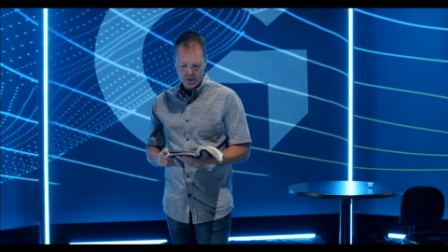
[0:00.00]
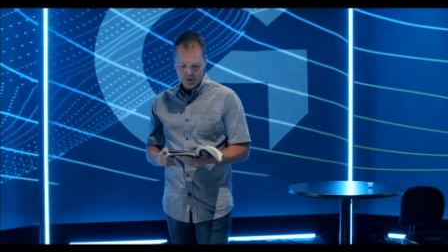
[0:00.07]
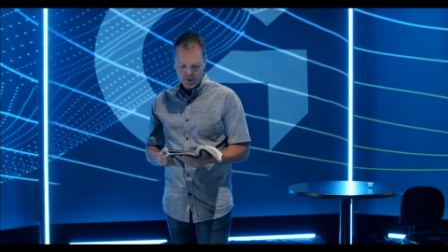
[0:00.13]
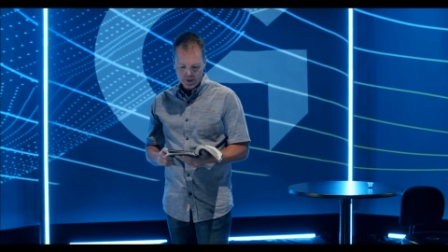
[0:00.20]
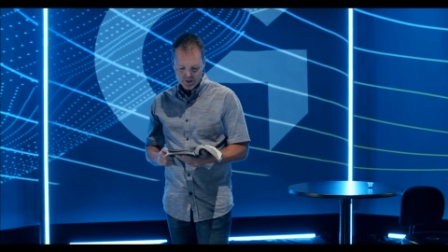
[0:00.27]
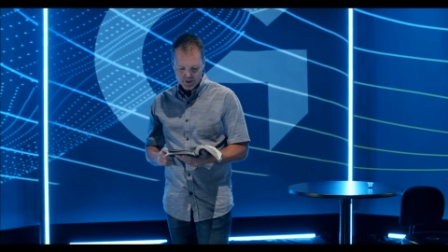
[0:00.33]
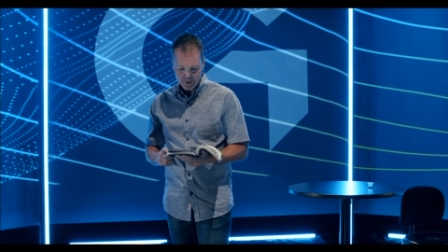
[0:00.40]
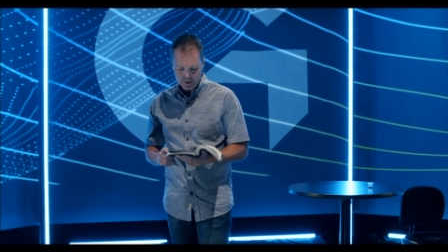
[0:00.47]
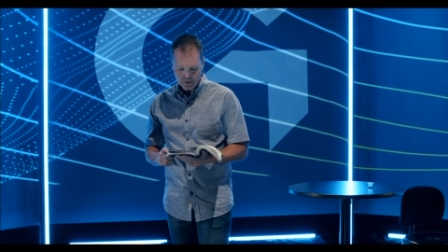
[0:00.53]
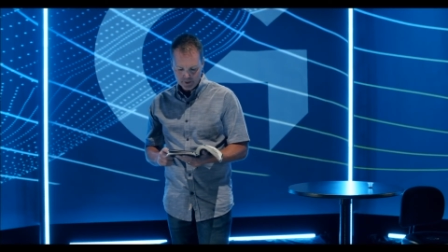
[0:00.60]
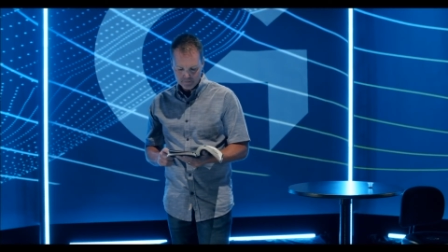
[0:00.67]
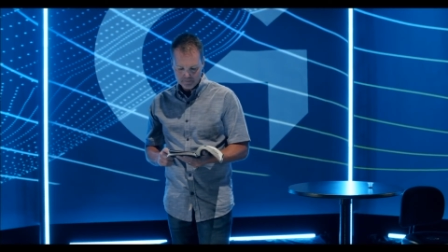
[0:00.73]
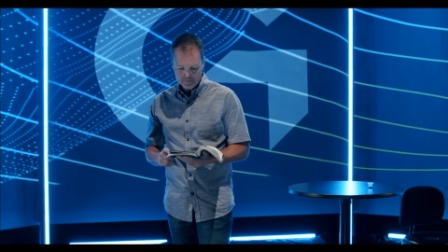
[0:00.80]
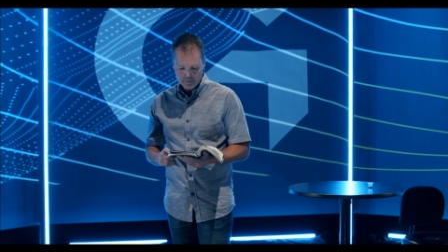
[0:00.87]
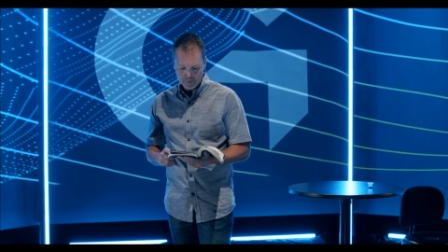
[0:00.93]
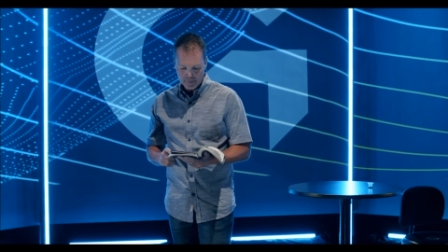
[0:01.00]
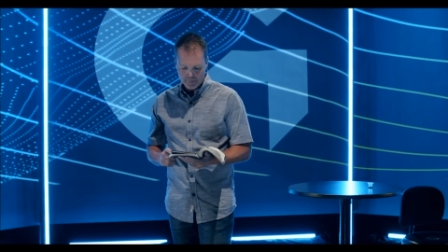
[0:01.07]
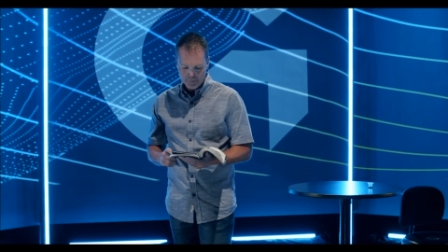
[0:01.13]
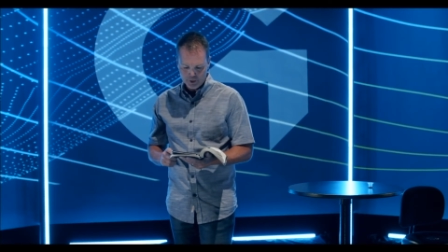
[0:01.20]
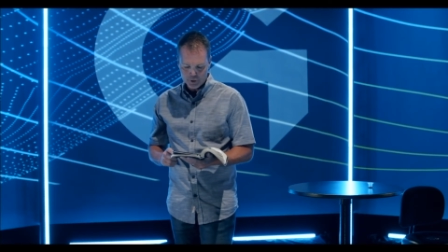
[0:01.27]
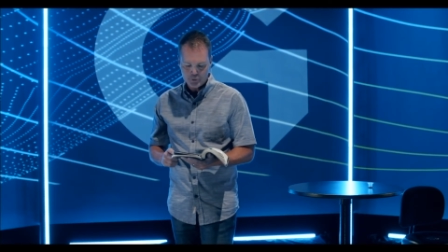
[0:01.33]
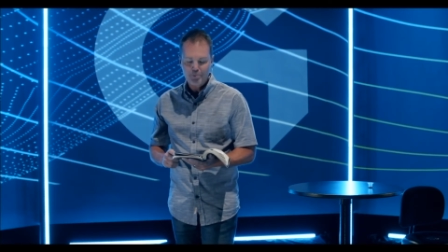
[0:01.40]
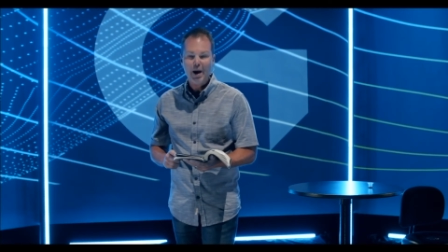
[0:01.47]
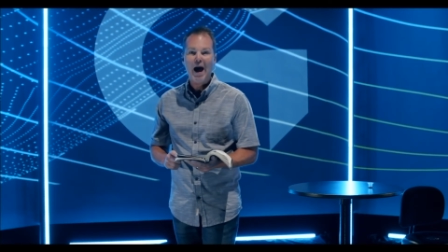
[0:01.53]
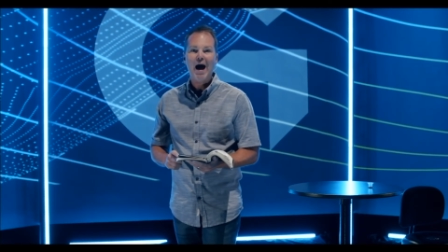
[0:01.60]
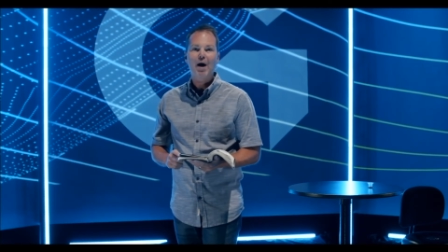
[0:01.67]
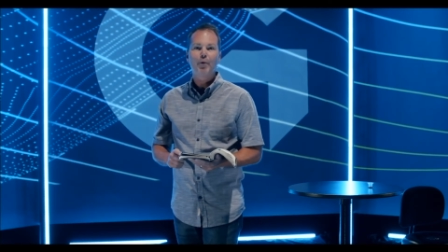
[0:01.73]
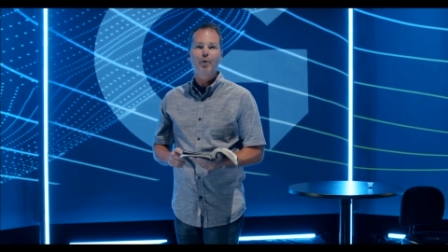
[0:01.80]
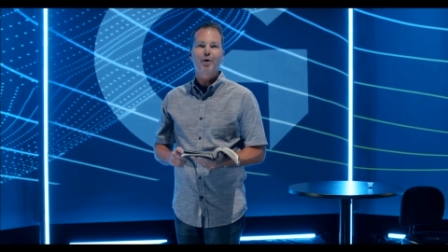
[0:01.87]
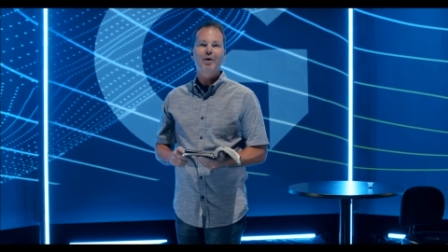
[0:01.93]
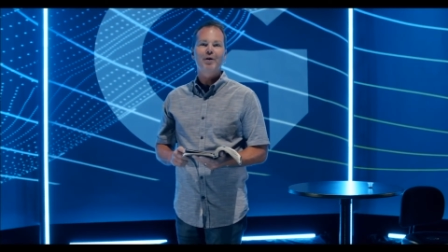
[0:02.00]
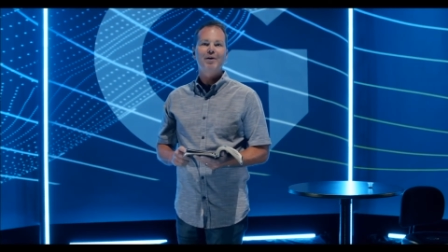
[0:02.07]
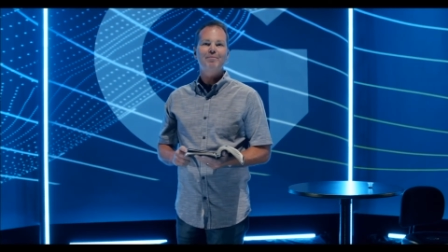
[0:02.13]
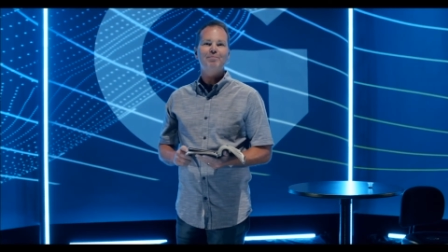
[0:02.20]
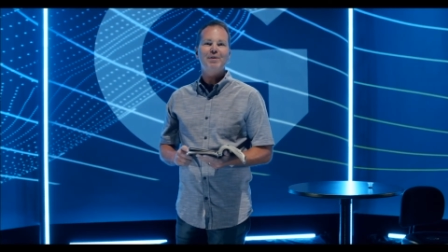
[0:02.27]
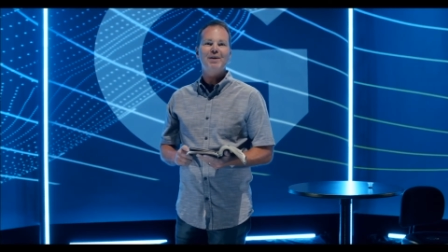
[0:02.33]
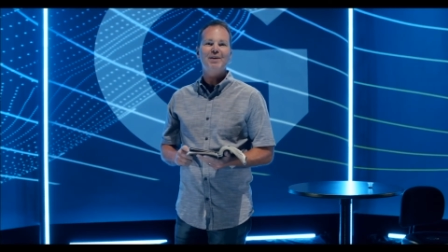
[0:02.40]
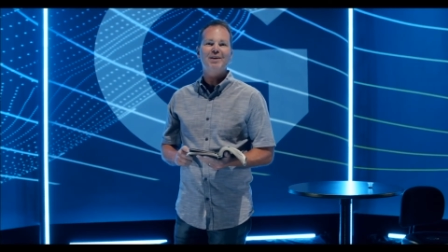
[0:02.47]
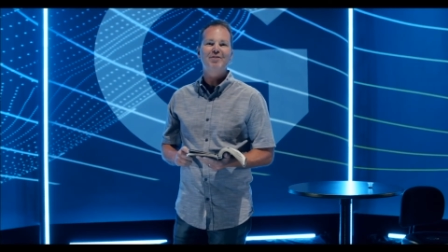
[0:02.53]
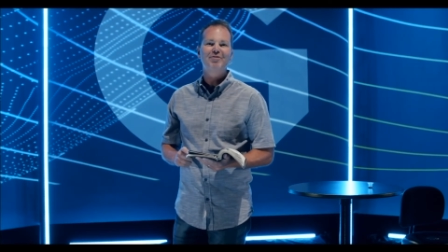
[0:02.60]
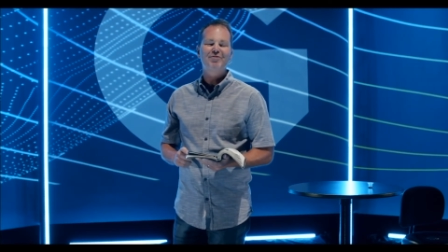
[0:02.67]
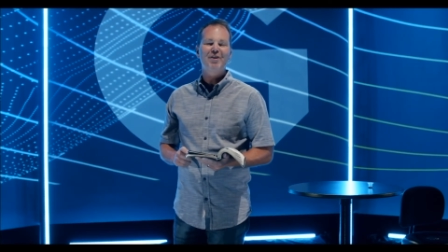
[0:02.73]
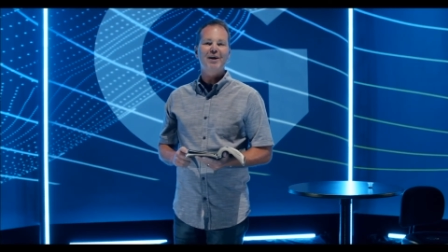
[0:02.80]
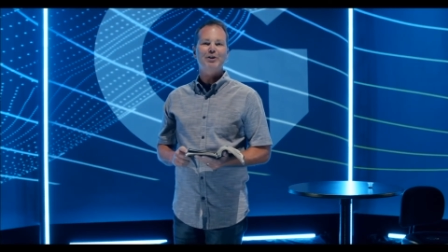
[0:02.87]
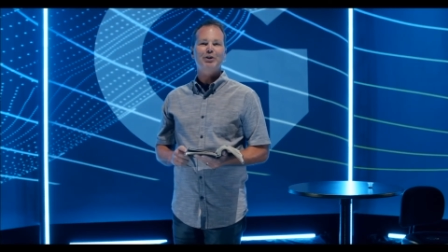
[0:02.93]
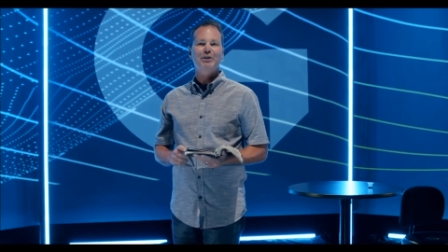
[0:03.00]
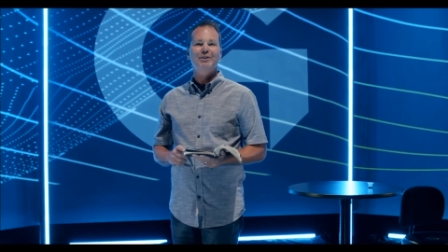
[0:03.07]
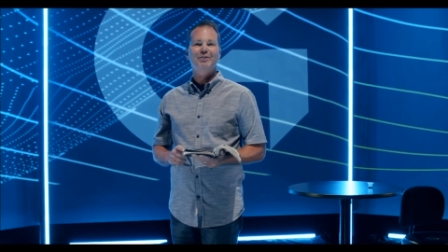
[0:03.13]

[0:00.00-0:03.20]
You see, there's power in confession.